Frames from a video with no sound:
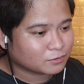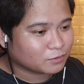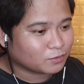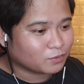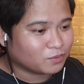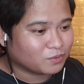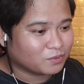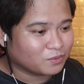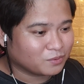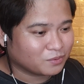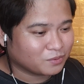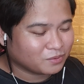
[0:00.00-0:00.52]

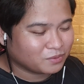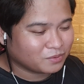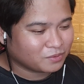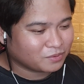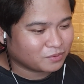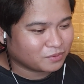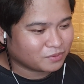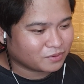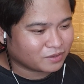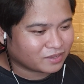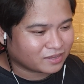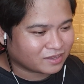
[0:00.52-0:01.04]

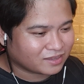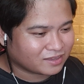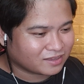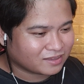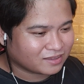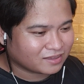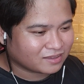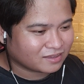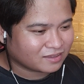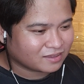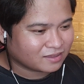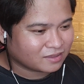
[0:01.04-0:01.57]
Ooh.
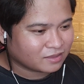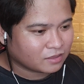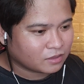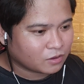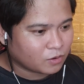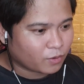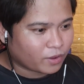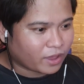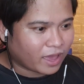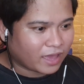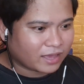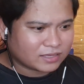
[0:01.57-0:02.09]

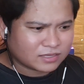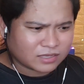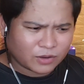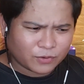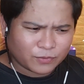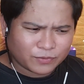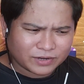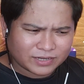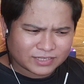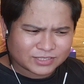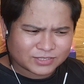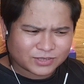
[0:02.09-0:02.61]
Okay, I
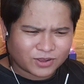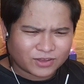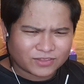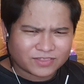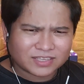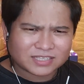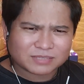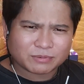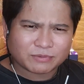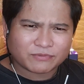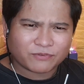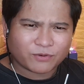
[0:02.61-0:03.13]
already saw
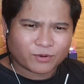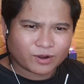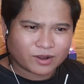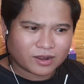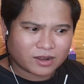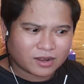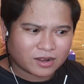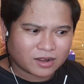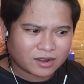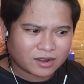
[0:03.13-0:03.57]
this before.